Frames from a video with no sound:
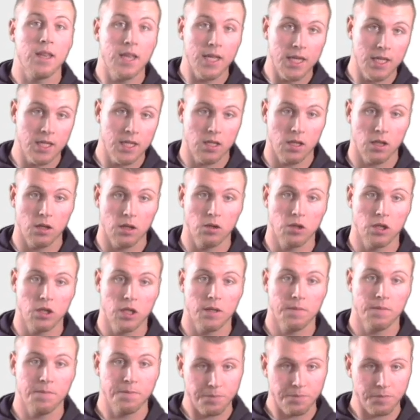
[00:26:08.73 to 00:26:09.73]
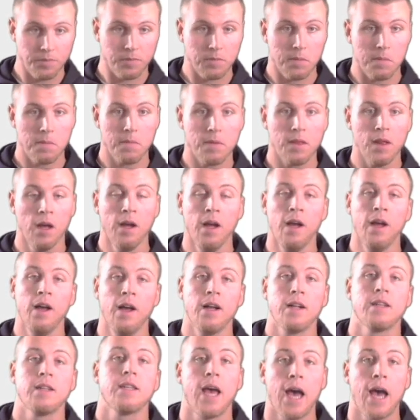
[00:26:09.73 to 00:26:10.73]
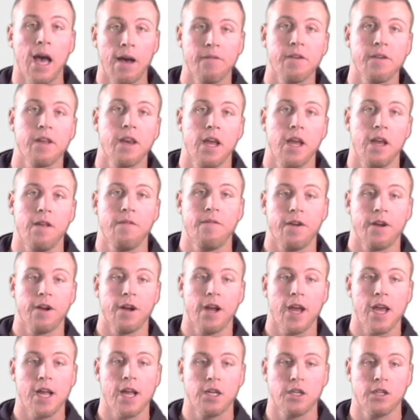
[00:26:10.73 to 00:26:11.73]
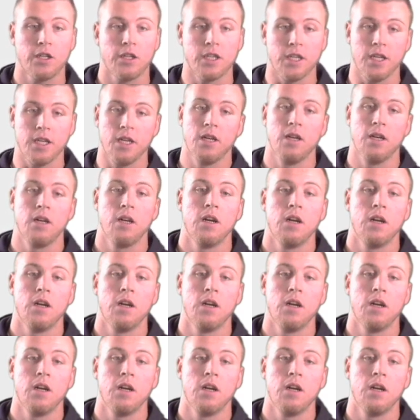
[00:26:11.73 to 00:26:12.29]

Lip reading: the solution to having an 8-figure agency.